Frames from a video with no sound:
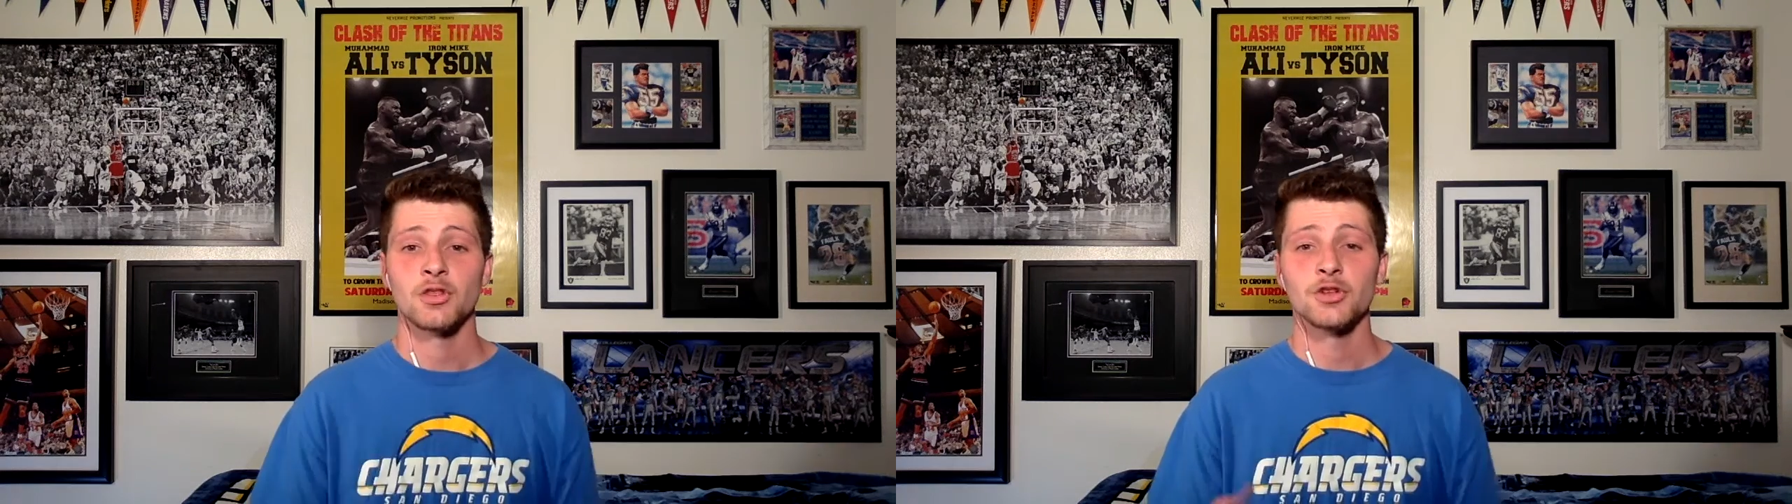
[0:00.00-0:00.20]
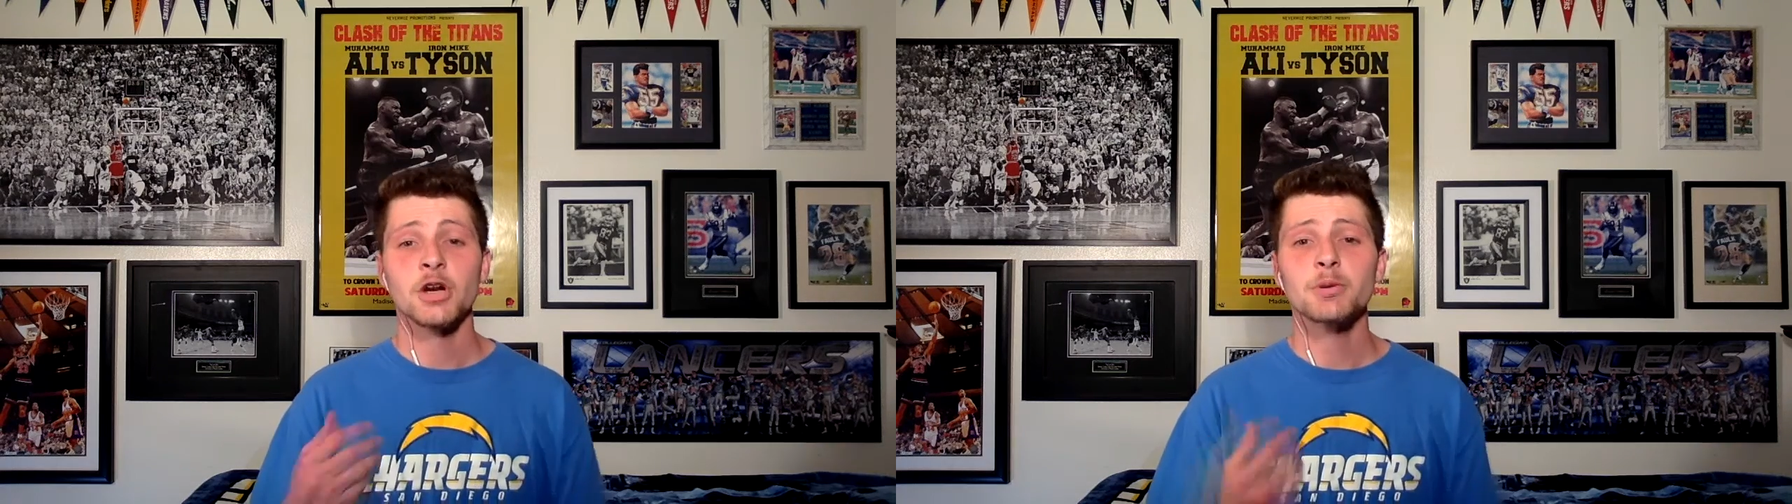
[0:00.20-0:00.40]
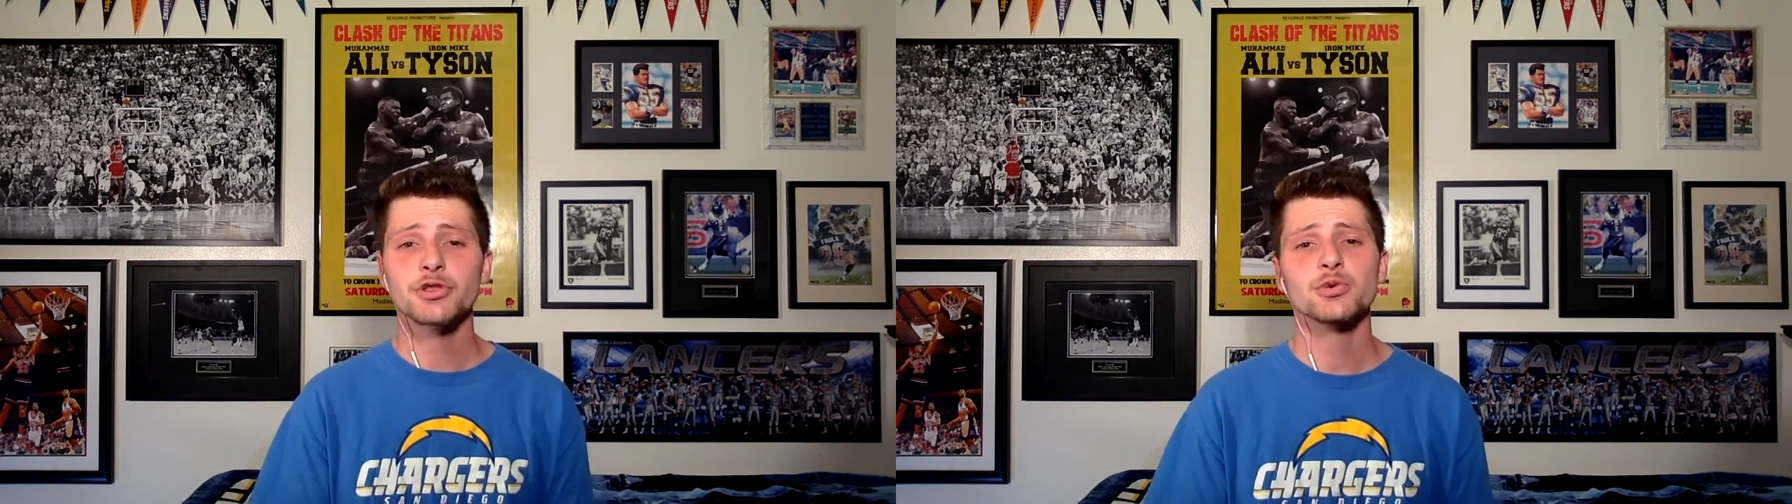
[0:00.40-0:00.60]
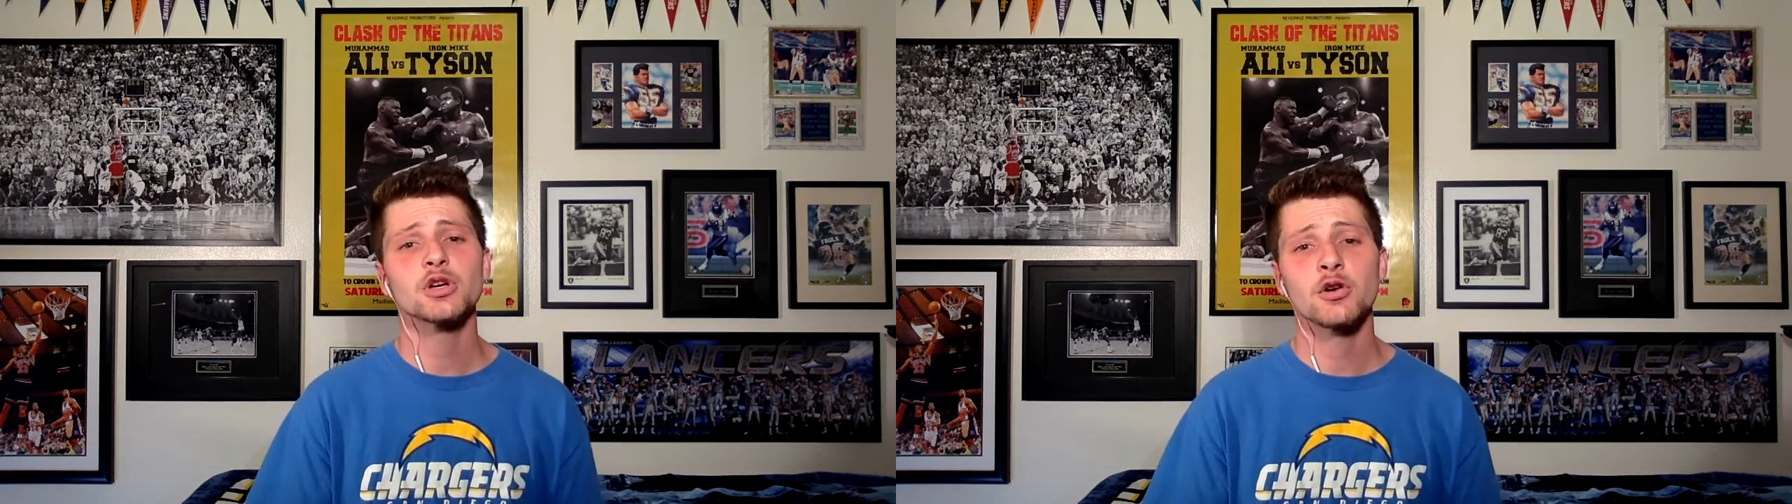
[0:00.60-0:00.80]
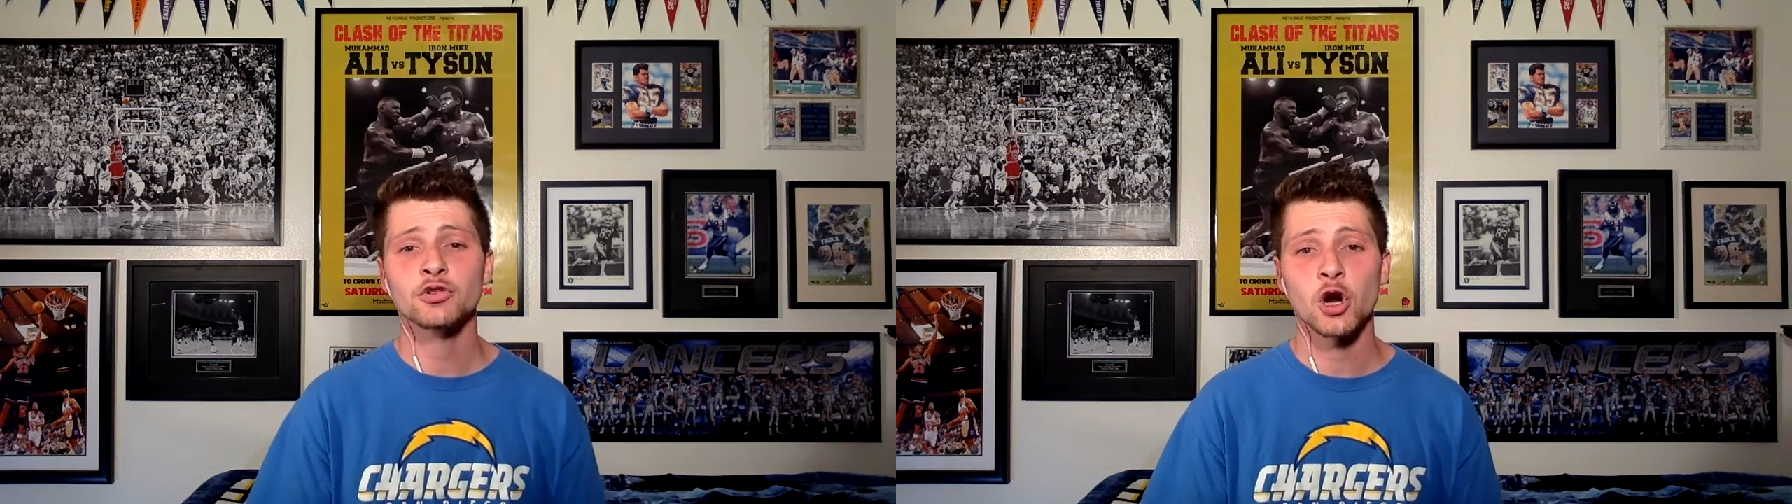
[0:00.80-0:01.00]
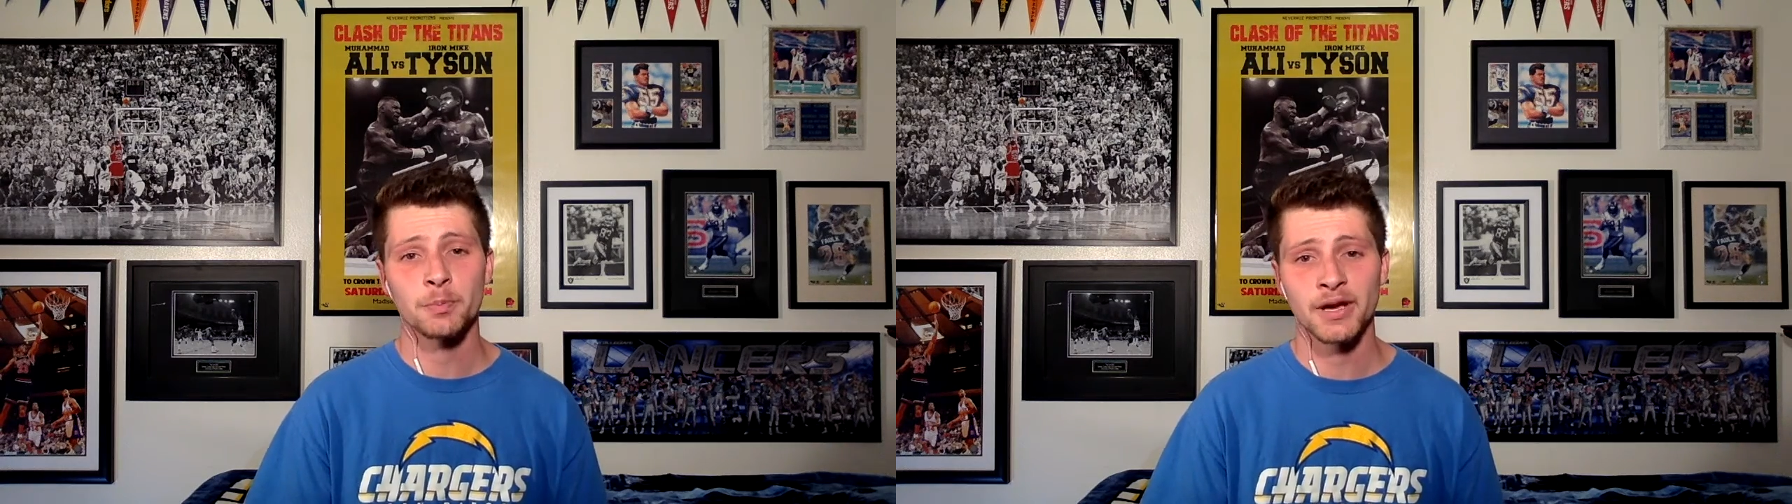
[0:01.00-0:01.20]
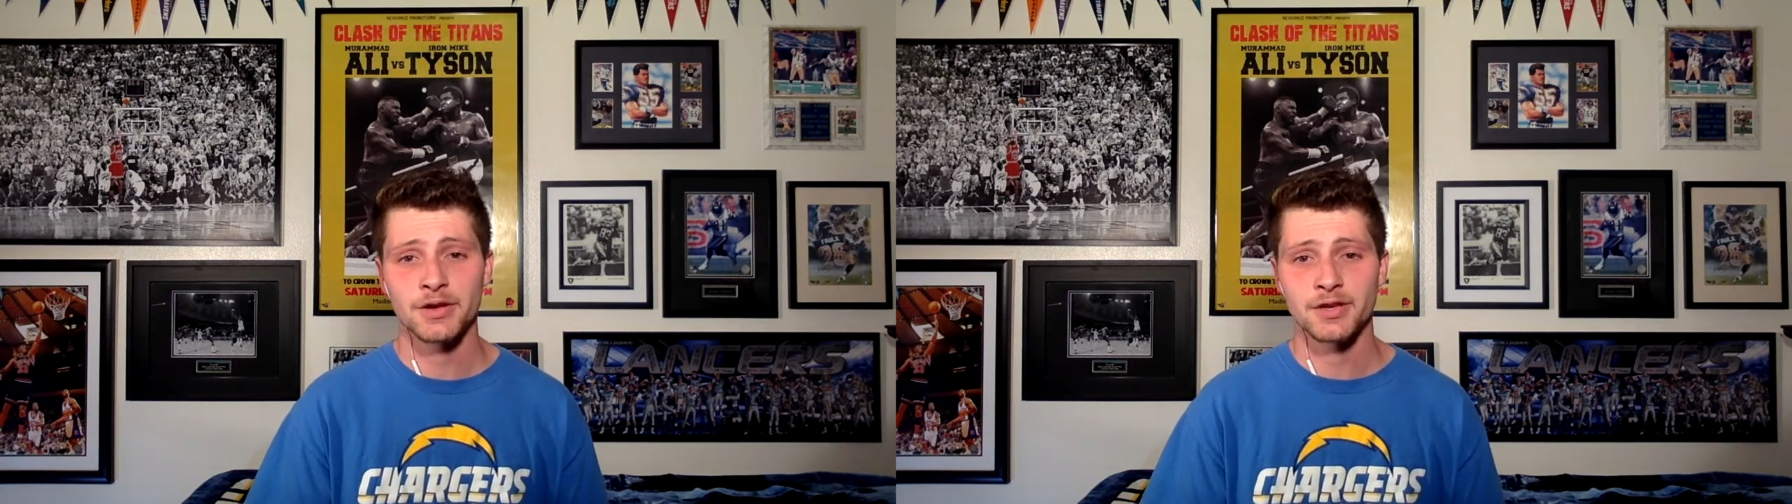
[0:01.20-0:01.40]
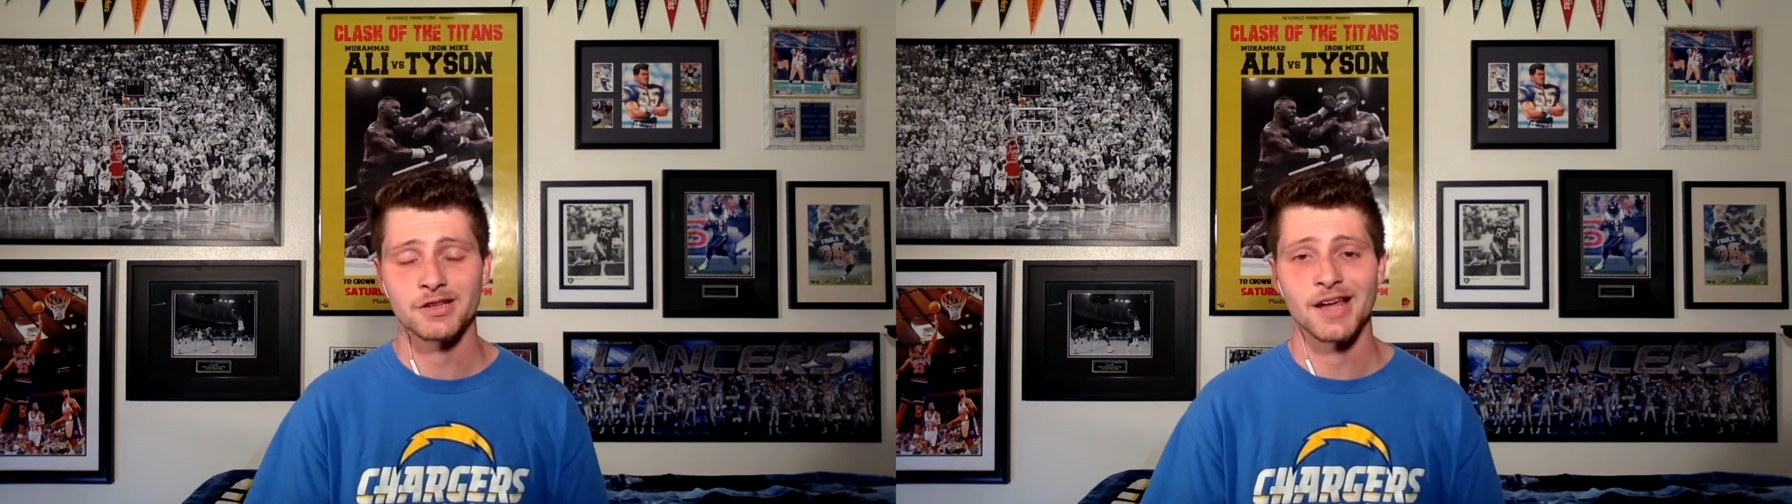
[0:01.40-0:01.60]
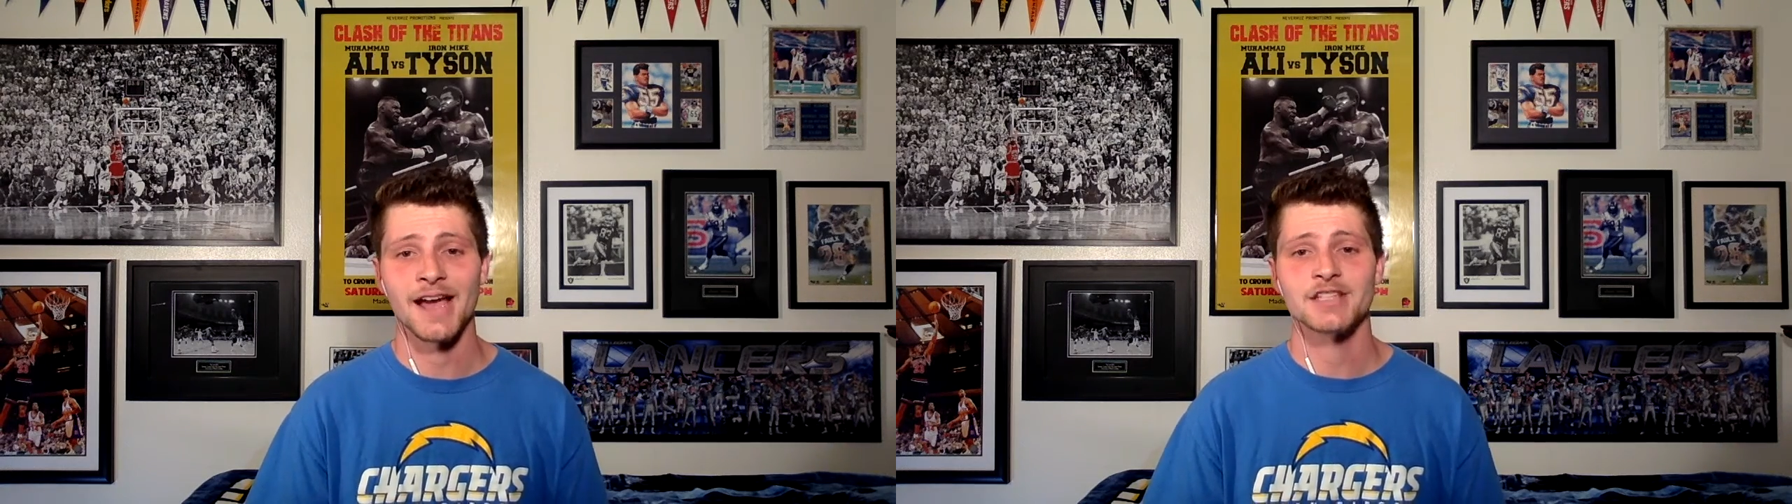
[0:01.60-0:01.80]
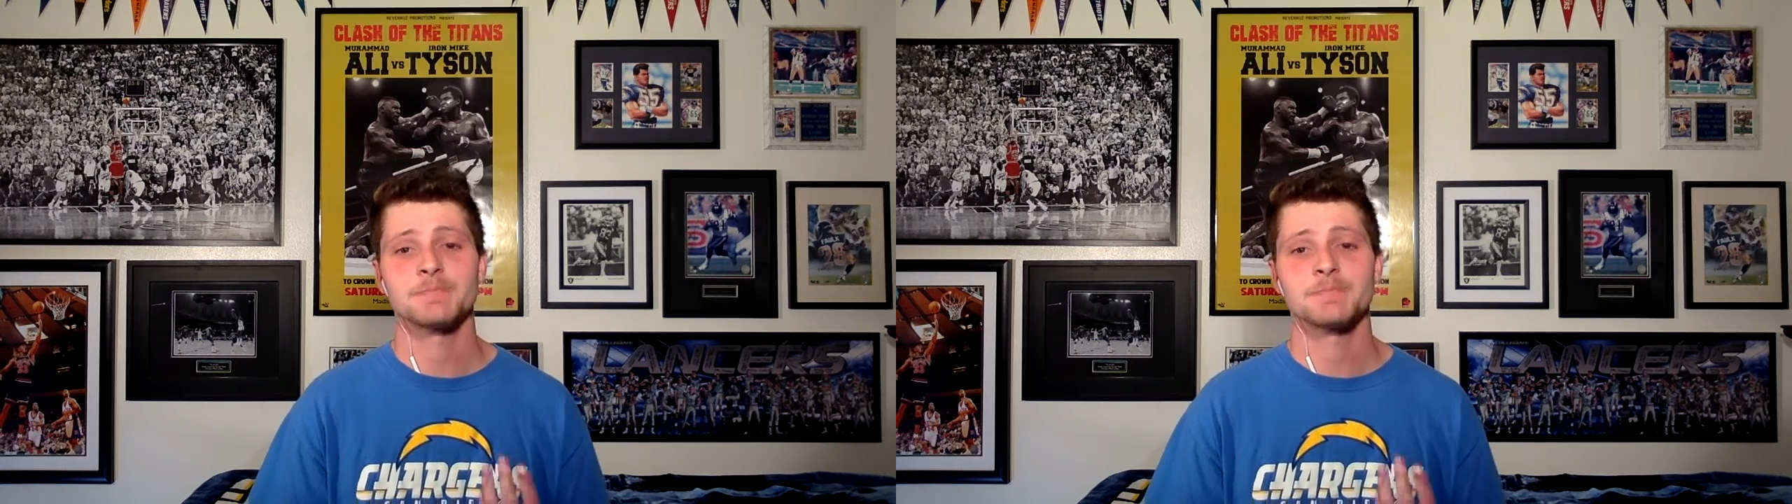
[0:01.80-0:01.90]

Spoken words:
The #3 overall pick of the class,